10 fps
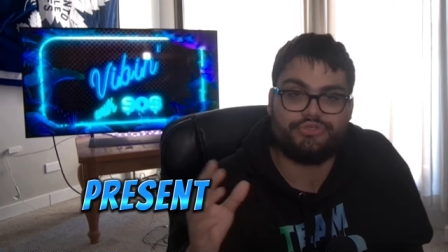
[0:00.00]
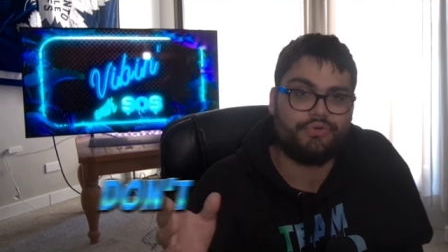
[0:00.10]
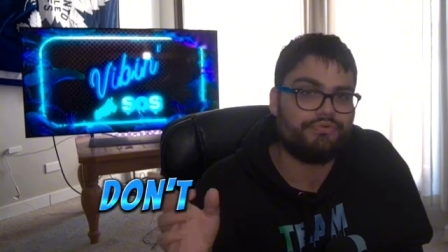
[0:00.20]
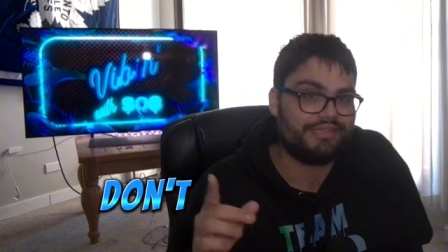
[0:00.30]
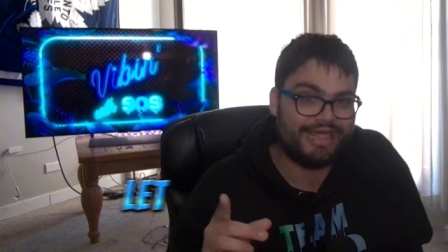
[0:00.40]

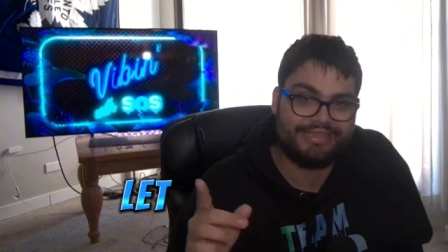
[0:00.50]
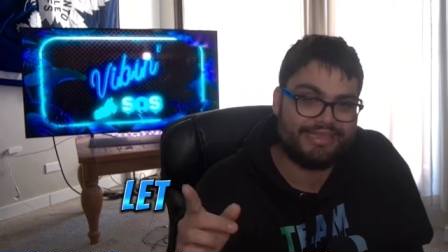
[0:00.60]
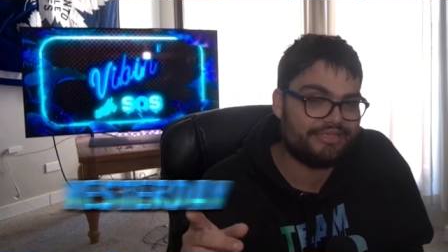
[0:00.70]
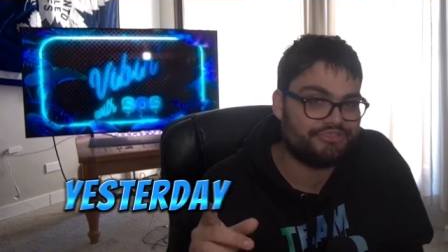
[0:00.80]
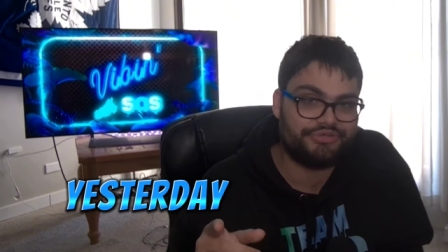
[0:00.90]
Don't let
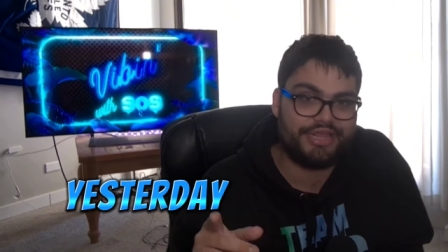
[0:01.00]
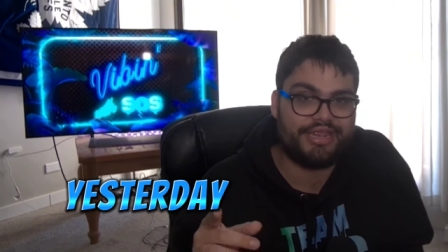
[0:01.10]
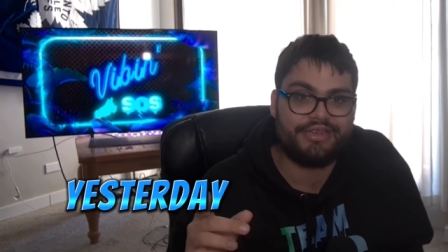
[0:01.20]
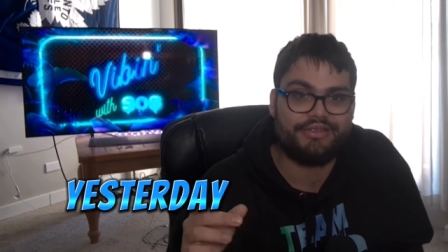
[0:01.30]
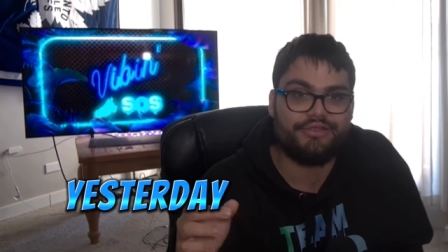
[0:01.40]

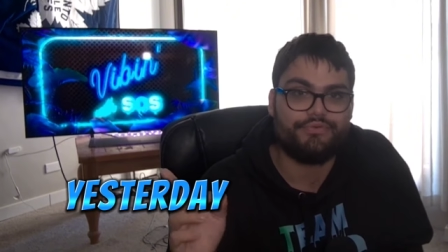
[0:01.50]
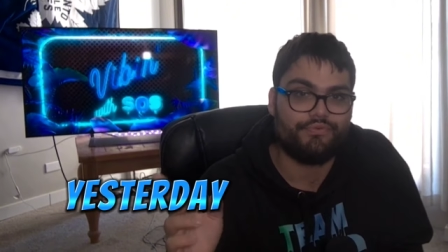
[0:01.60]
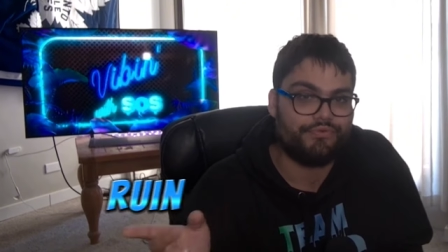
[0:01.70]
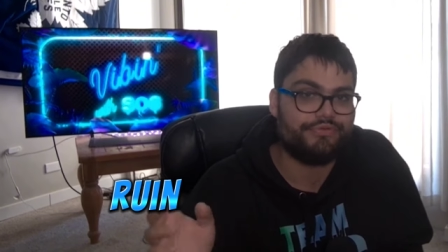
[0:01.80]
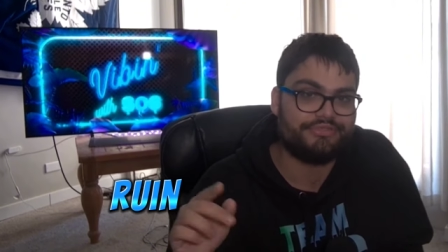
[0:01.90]
yesterday
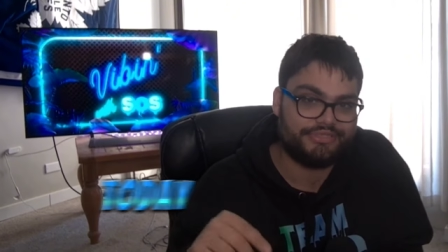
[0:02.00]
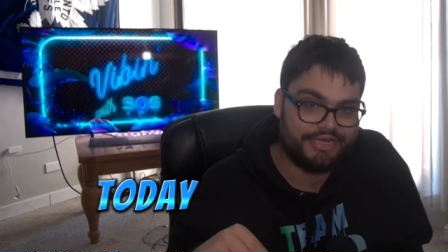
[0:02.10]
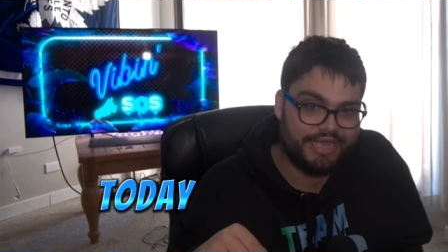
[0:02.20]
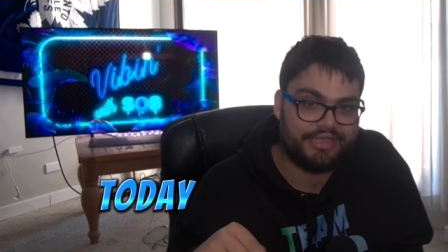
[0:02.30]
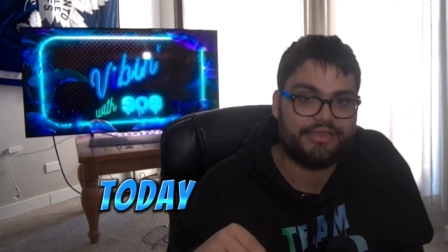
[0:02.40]
ruin
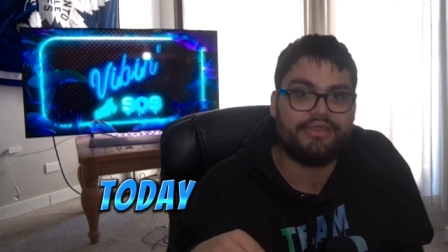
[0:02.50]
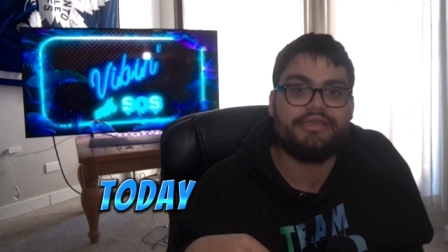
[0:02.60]
today.